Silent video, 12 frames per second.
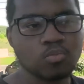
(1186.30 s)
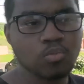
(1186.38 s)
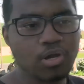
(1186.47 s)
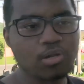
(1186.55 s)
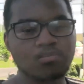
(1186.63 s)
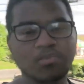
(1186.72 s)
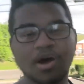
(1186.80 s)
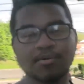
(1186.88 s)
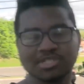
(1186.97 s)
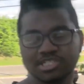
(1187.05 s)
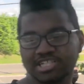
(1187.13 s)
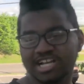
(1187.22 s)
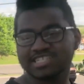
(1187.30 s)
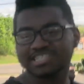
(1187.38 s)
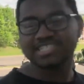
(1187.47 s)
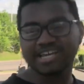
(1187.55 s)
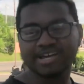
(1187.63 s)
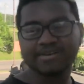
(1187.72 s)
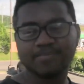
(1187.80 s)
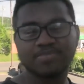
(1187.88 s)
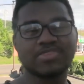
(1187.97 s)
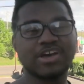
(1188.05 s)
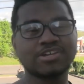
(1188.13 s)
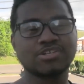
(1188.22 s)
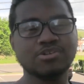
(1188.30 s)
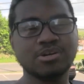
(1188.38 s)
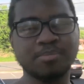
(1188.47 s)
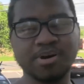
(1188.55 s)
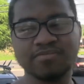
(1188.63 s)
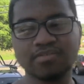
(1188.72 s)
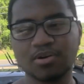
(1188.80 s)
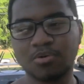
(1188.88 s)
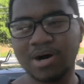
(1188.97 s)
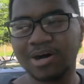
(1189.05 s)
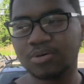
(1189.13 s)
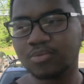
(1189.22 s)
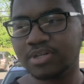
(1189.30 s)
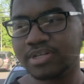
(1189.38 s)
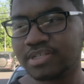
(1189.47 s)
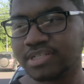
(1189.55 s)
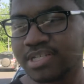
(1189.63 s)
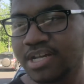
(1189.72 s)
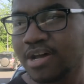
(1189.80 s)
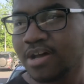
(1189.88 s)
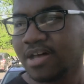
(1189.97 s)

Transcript: Well, I would just like to say thank you to Buffalo Wild Wings